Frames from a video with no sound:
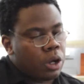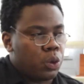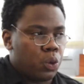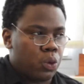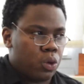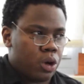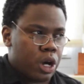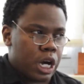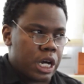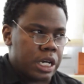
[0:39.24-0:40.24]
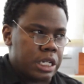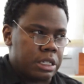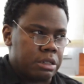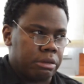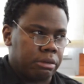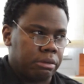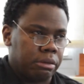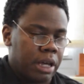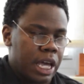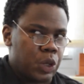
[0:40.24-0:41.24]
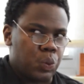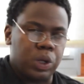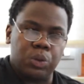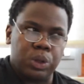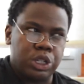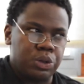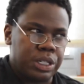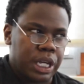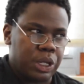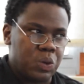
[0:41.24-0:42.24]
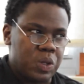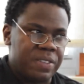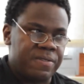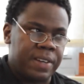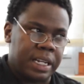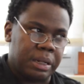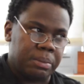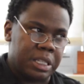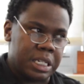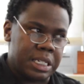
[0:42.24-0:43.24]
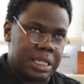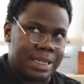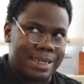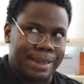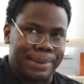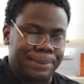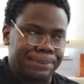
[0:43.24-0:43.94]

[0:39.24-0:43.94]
Right. And when would you say you developed this,